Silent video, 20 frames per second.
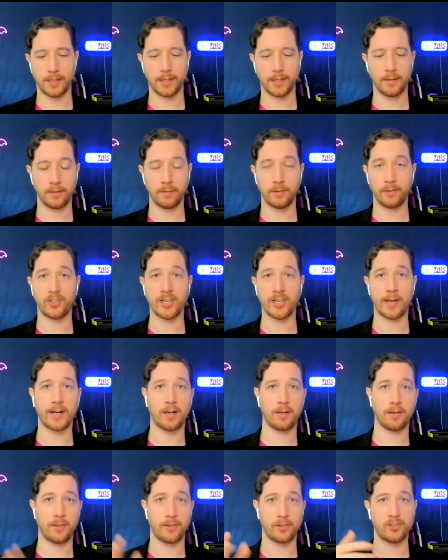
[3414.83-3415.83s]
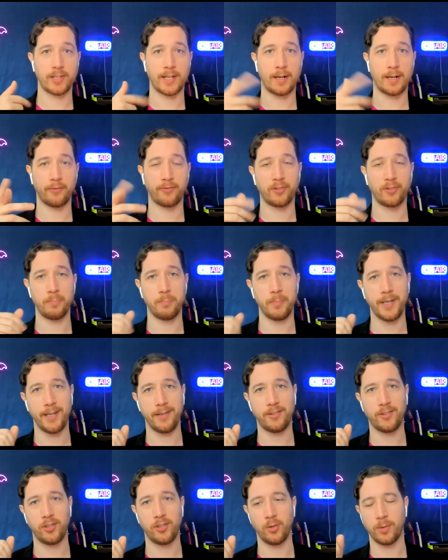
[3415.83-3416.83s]
Another shout out from
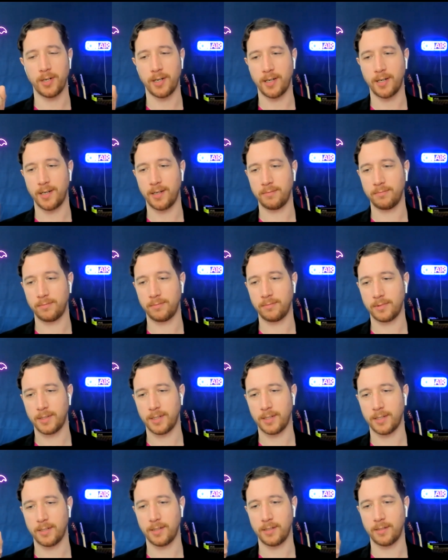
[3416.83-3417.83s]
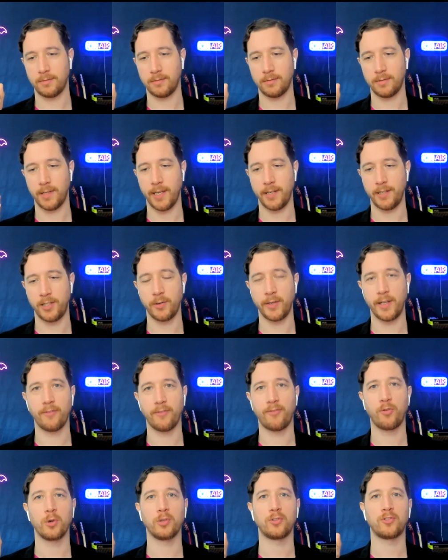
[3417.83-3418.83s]
me to
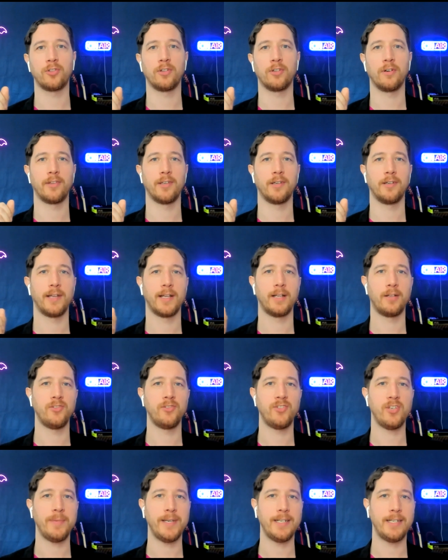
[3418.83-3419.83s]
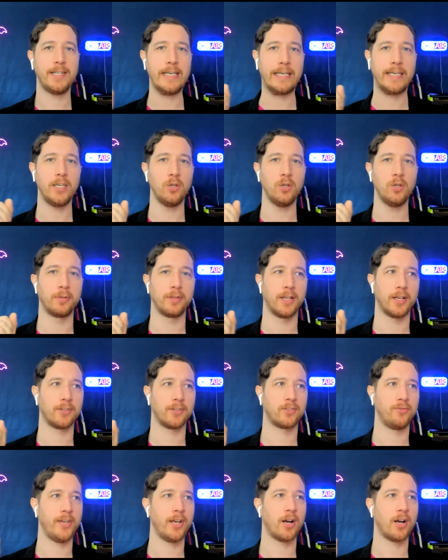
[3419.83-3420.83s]
Antonia Forster, the LGBTQ
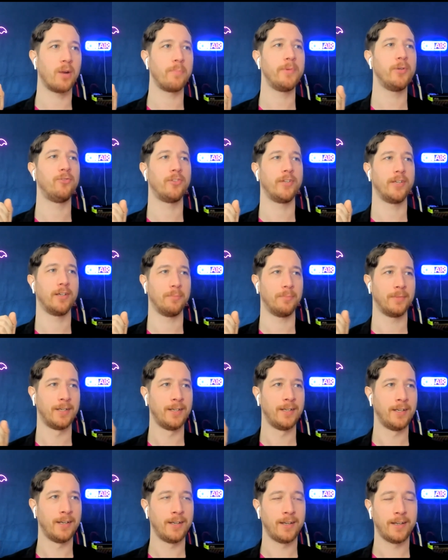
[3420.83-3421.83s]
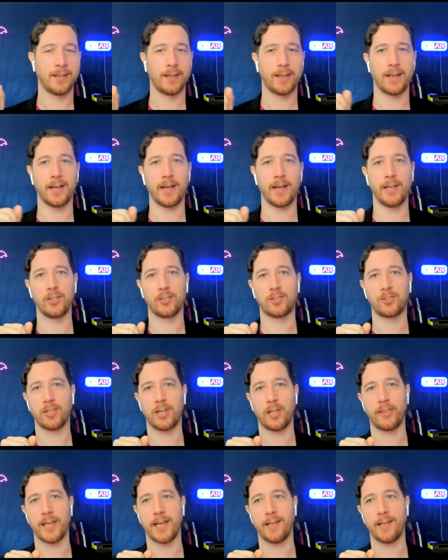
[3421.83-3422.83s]
plus VR museum. I just
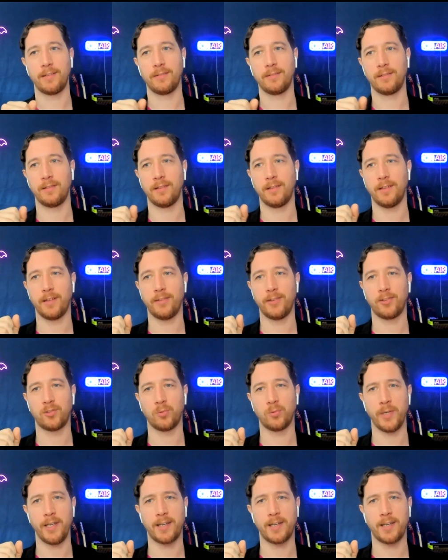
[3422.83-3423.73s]
saw that this